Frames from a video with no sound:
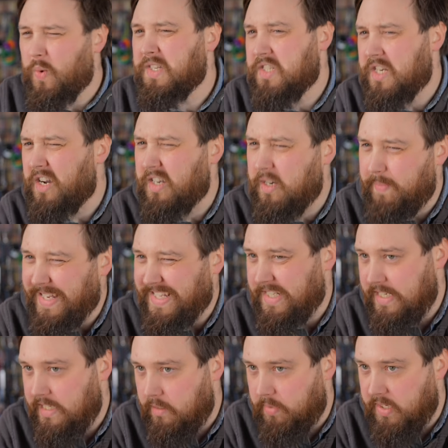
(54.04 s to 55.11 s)
which kind of makes a
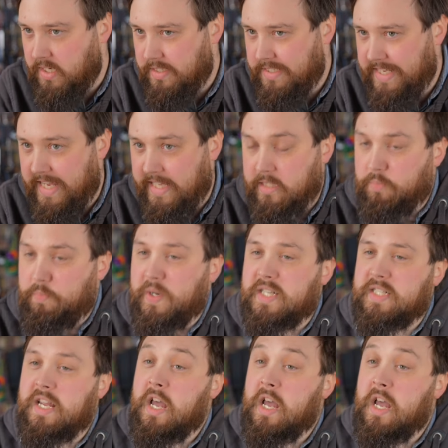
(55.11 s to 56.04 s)
little bit of sense, but